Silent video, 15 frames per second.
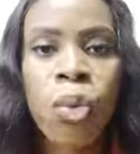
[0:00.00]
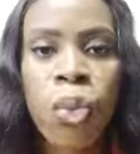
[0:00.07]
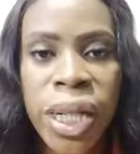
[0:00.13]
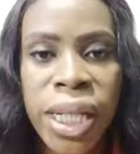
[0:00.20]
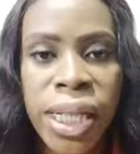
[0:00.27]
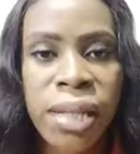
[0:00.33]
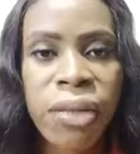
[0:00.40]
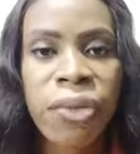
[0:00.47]

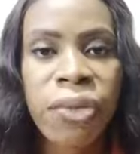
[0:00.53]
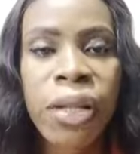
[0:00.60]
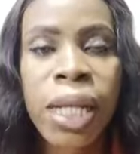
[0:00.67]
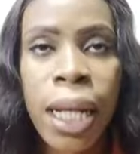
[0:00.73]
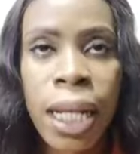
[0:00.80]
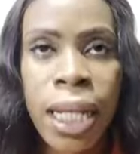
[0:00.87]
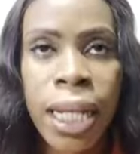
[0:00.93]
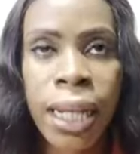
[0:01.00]
with
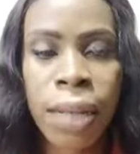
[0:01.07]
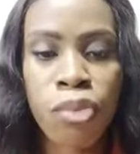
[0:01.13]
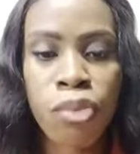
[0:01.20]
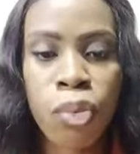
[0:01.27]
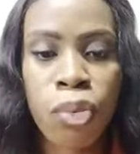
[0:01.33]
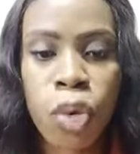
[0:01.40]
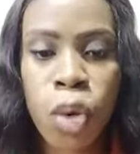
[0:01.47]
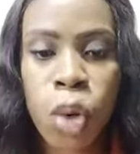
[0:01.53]

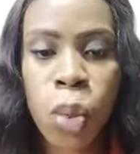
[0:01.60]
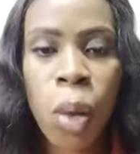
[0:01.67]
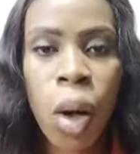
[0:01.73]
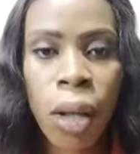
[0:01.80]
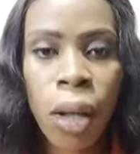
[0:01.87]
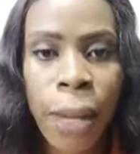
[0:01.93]
small